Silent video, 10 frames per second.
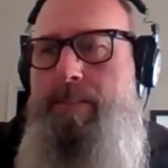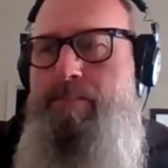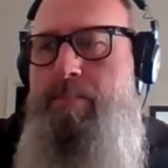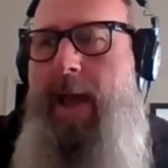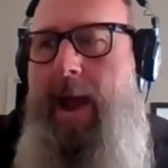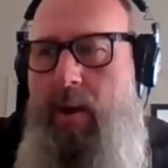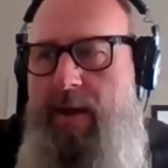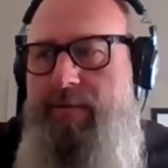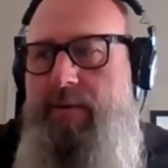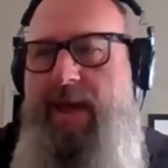
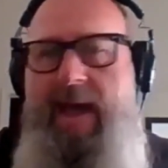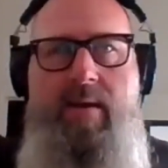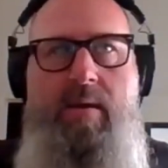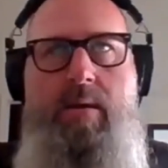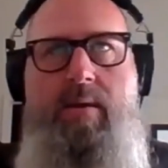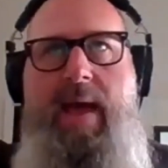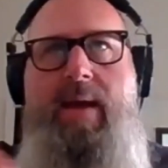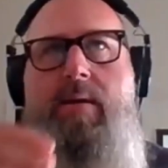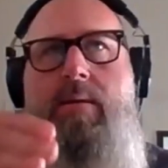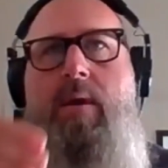However, that
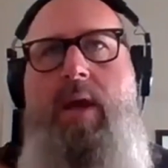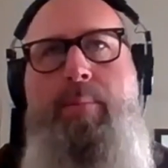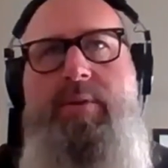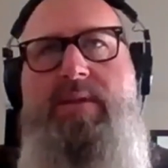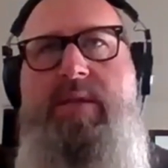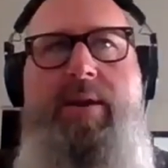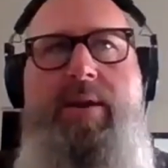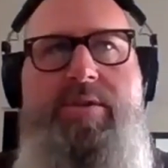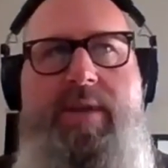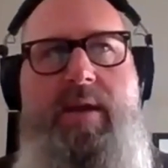a couple of days
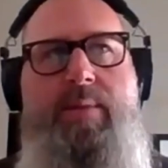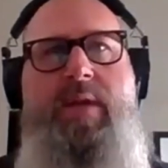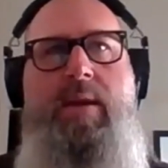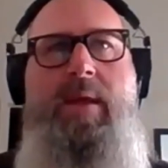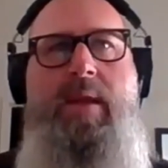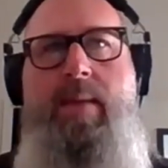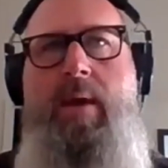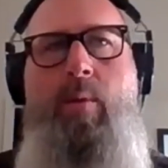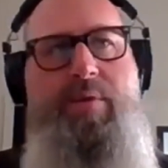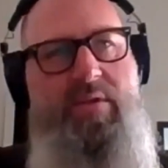later, she ended up sending me an
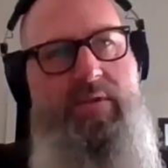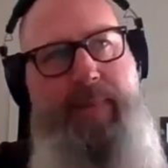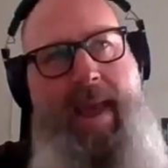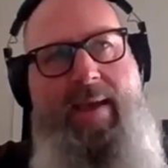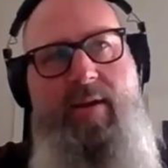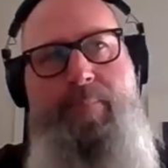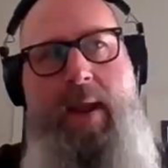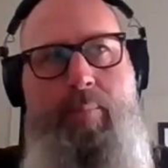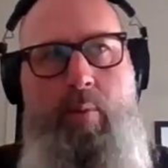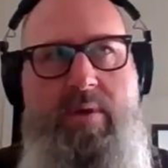email with this packet of
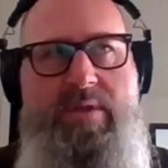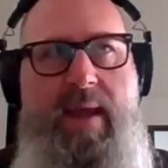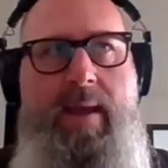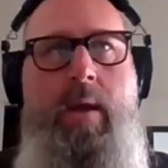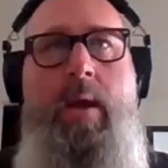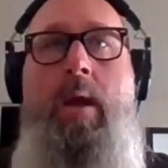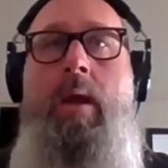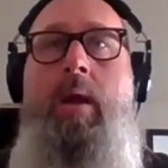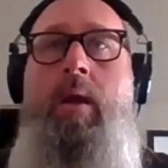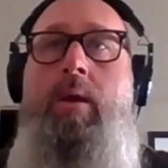paperwork saying,
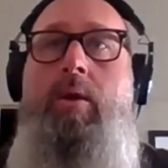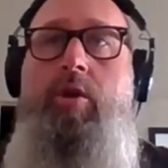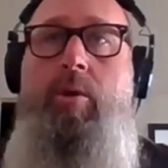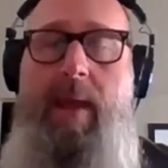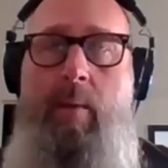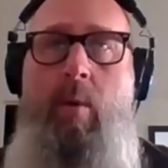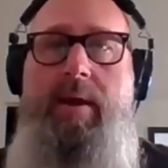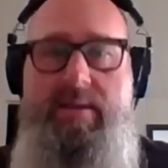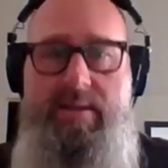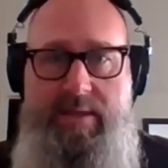you may want
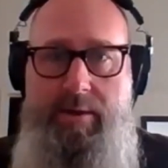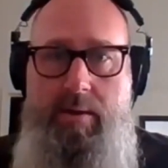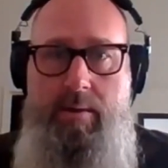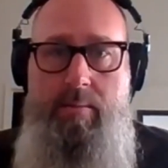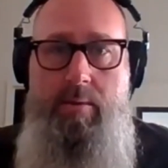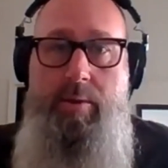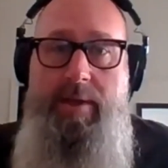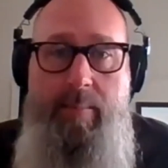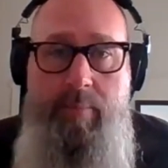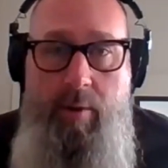to consider
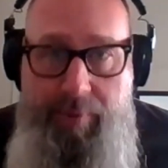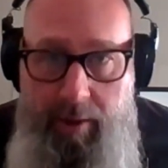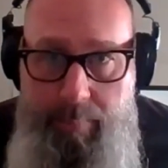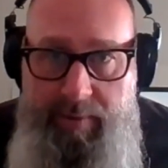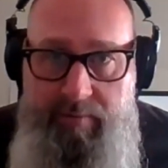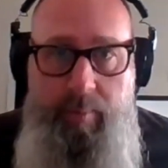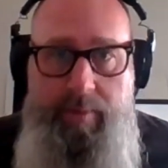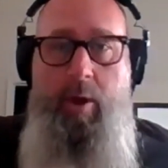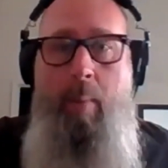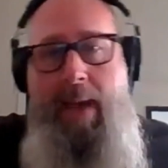doing hypnotherapy so we
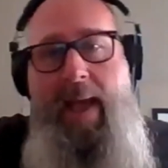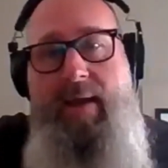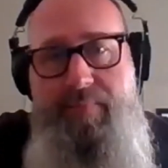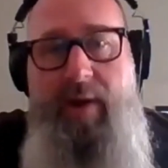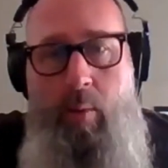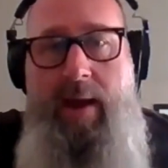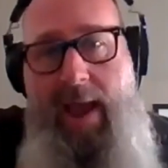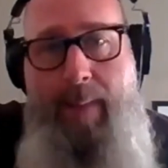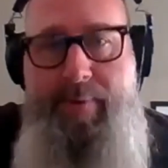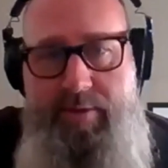can go back and figure out what
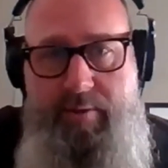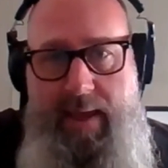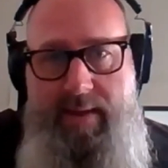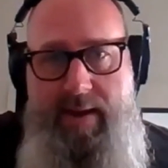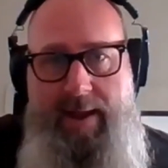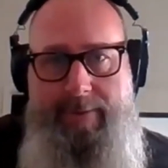happened to you that night.